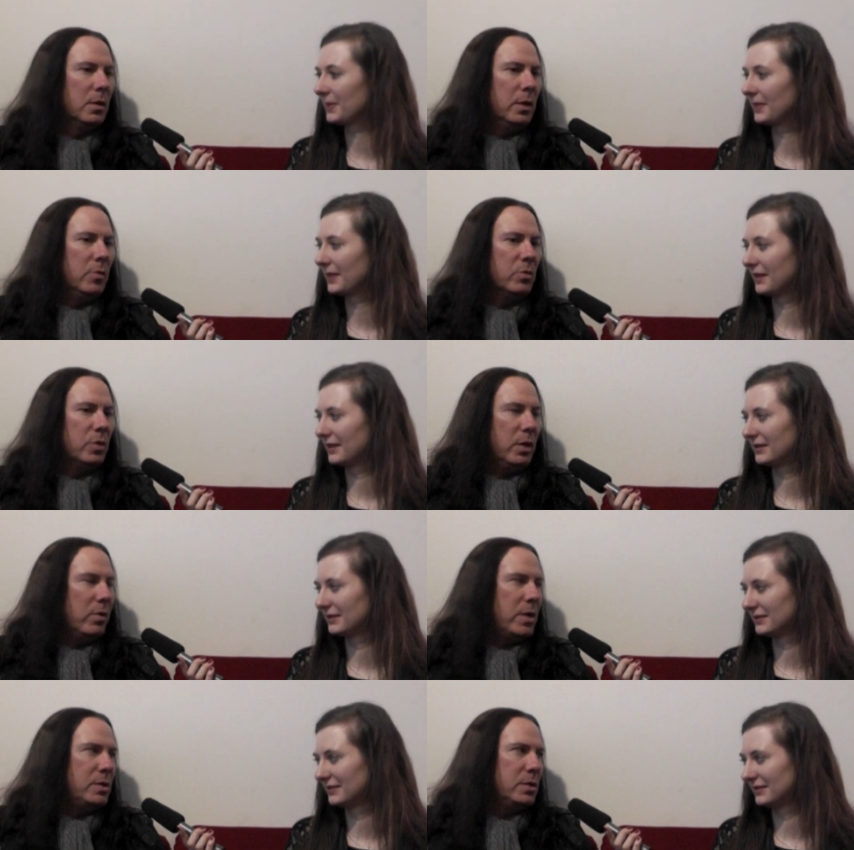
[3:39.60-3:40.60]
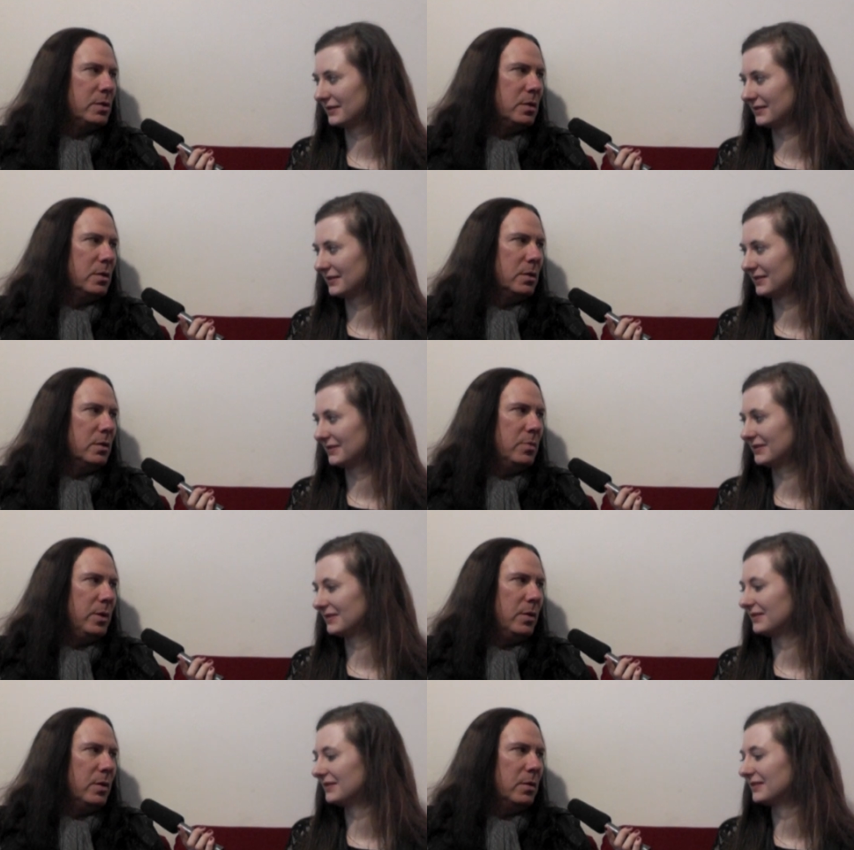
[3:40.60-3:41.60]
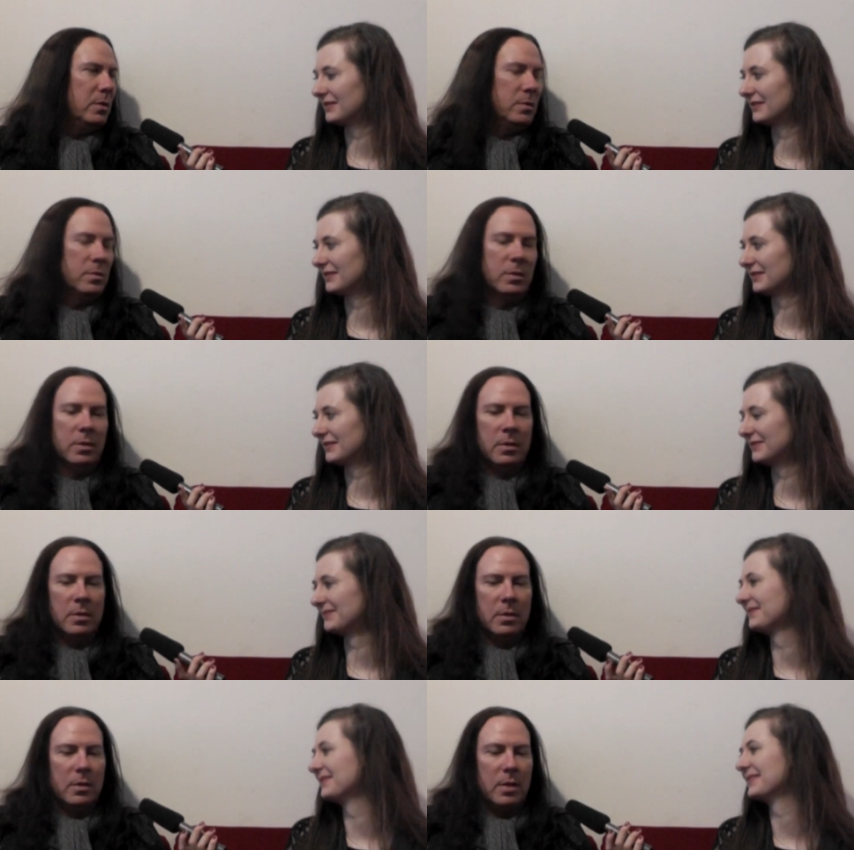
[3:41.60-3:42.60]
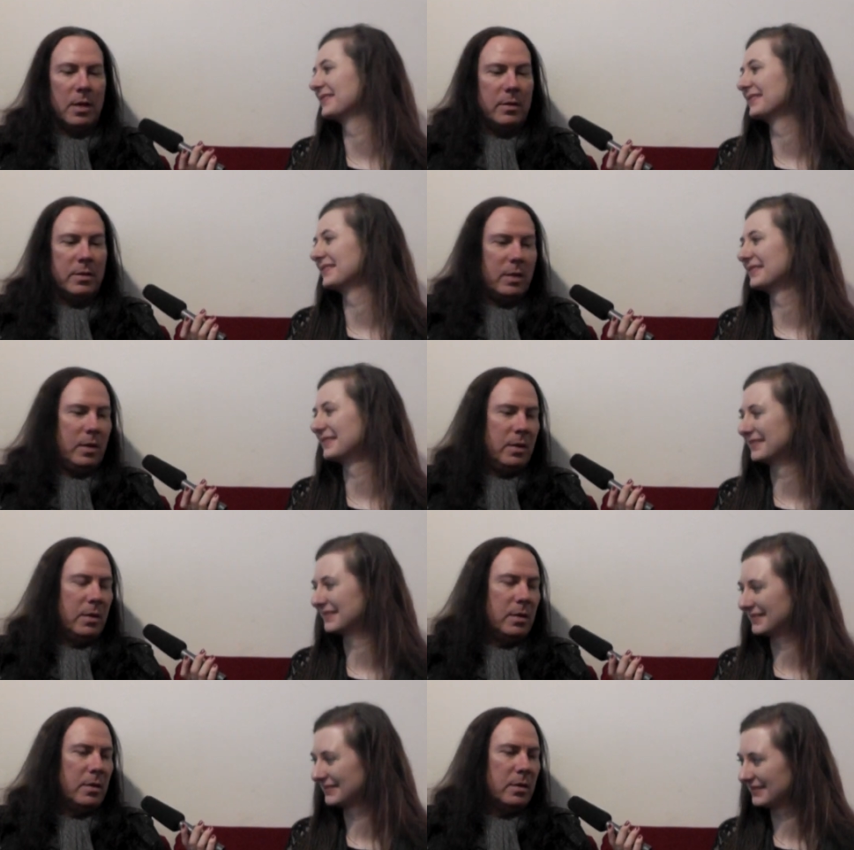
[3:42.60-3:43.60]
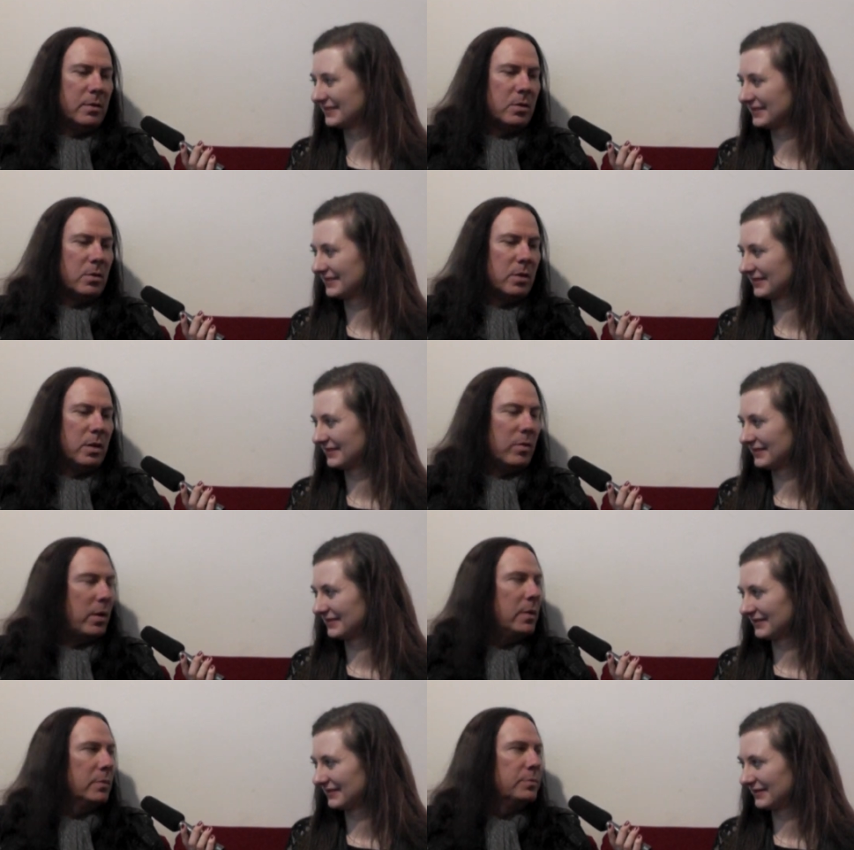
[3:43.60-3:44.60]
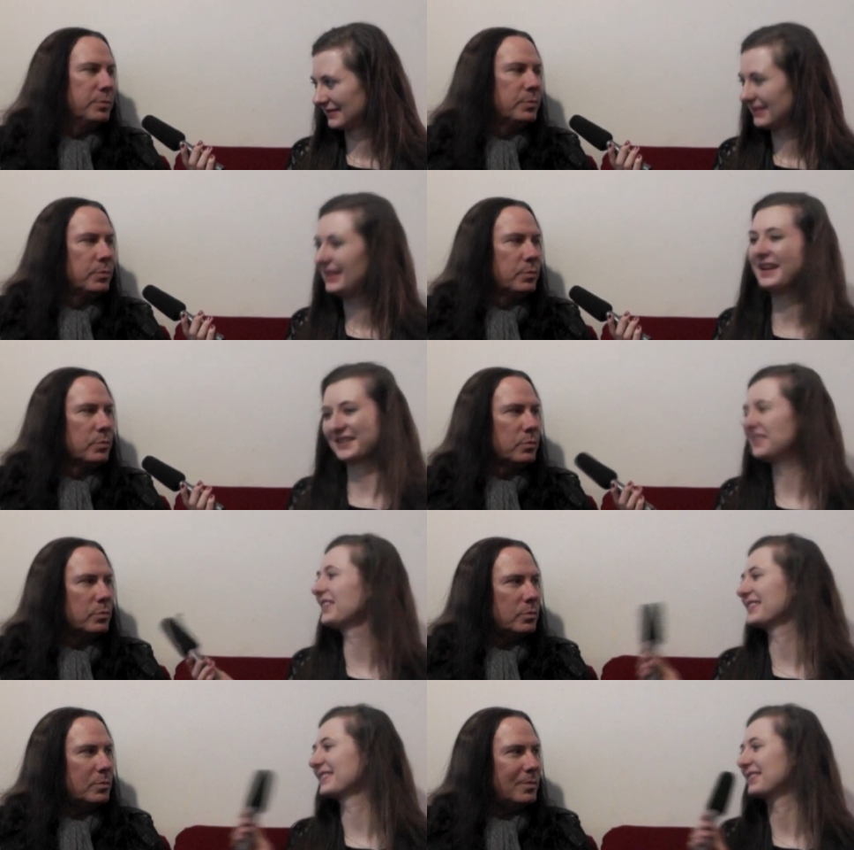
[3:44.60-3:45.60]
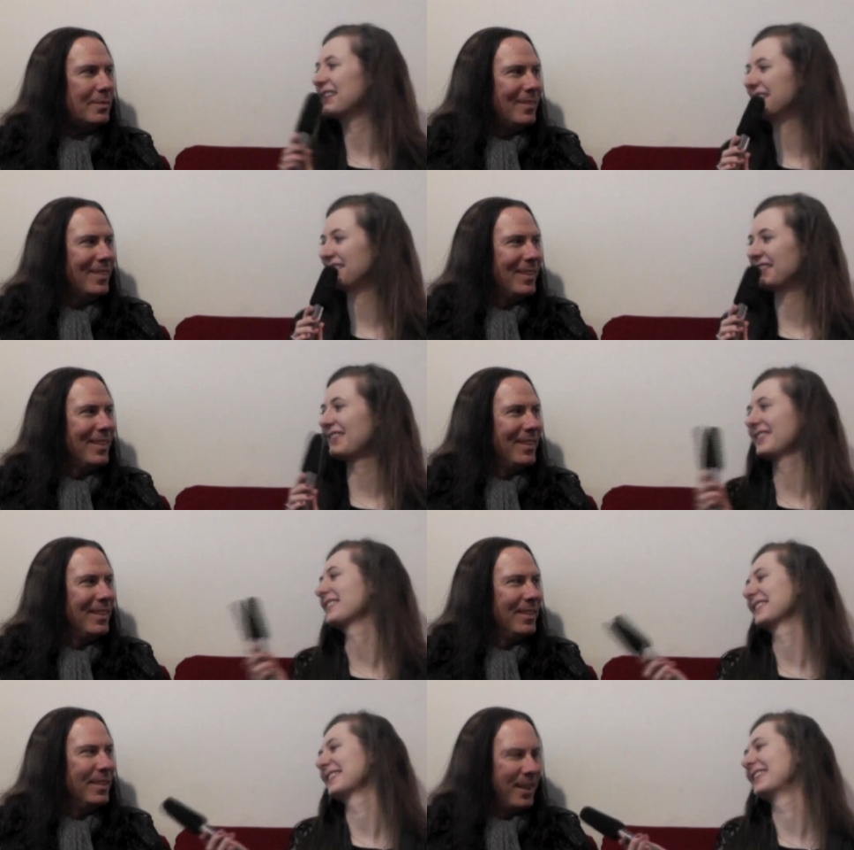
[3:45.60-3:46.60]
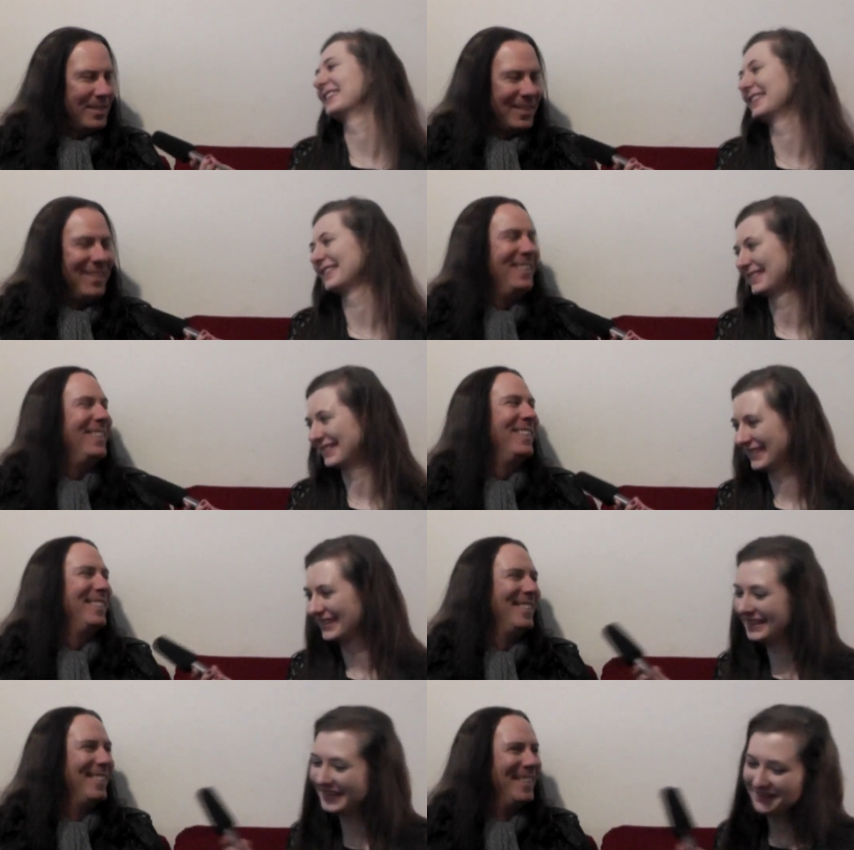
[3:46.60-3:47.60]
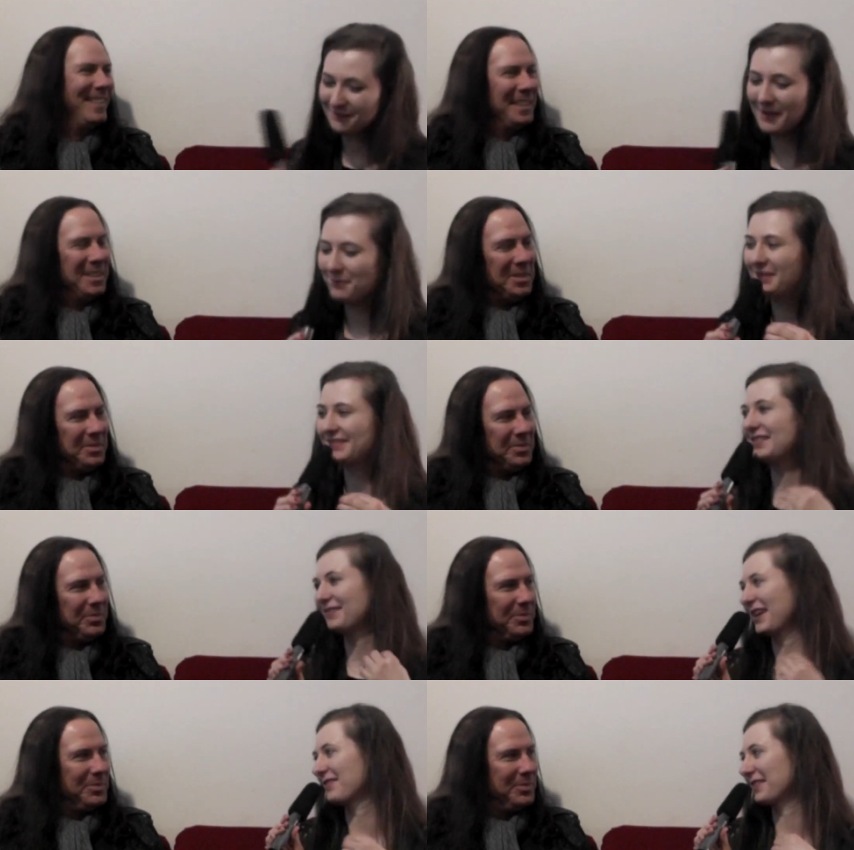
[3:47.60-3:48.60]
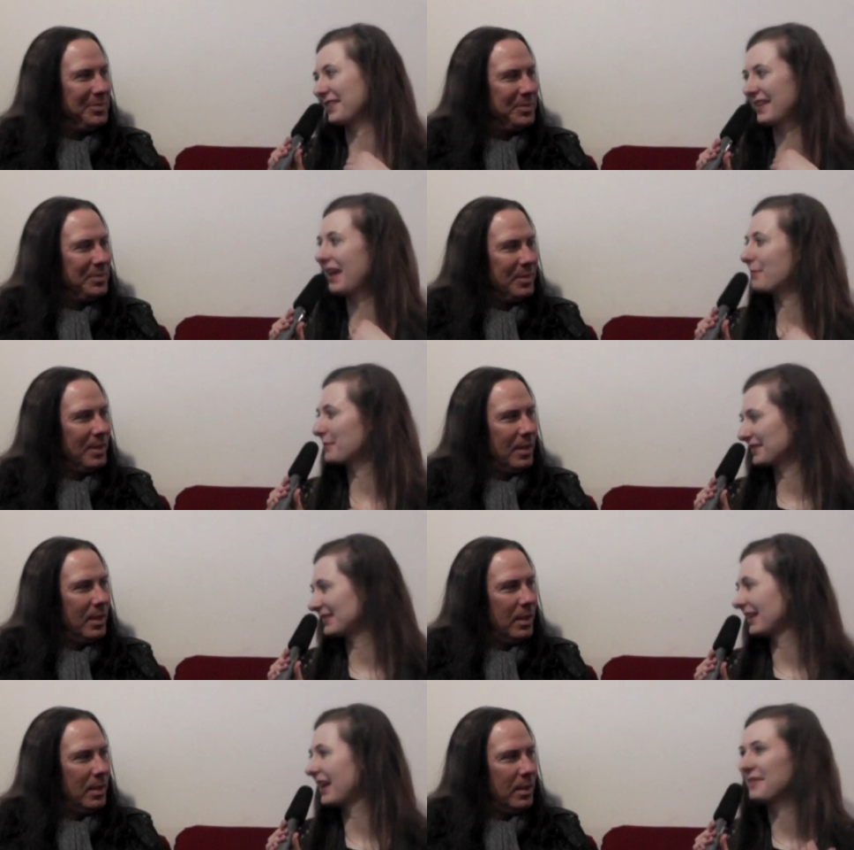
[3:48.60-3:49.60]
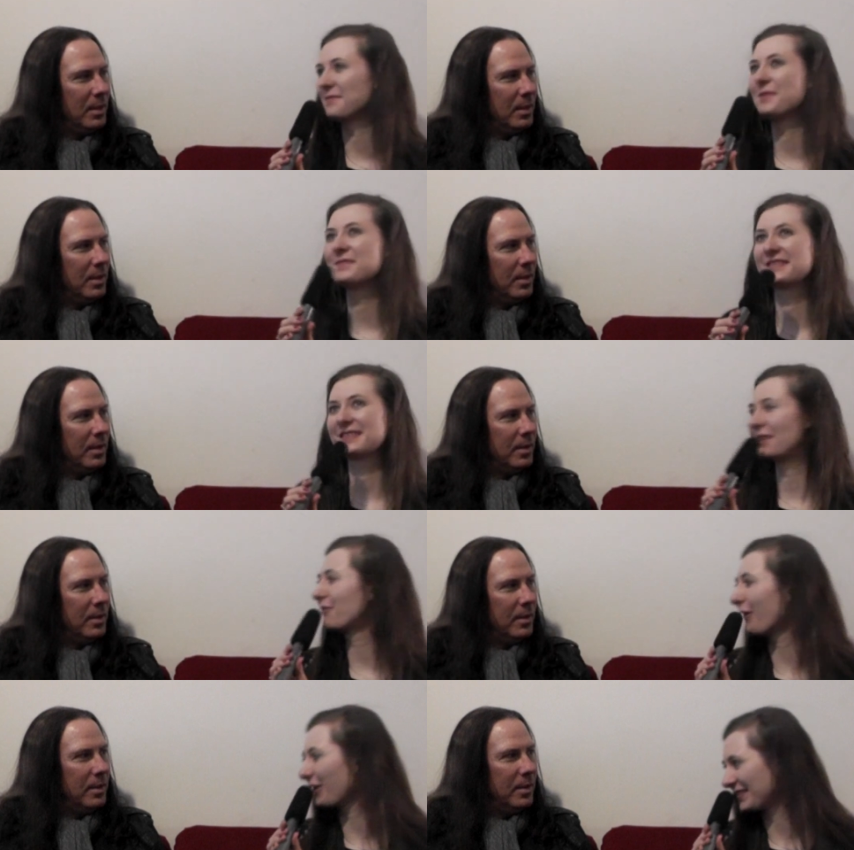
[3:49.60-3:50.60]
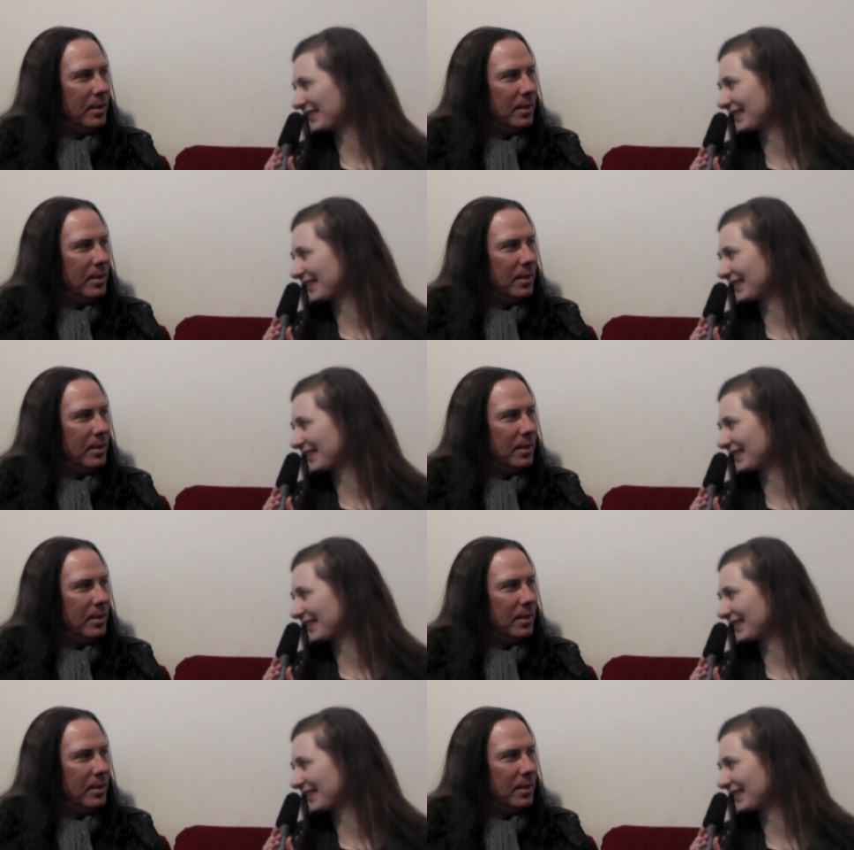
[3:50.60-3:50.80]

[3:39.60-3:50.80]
Speaker 1: he was really gracious to be on it, and I just think that song turned out great.
Speaker 2: Yeah, cool. It's really a great song. Thanks. My personal favorite on the album is, at the moment, A Fallen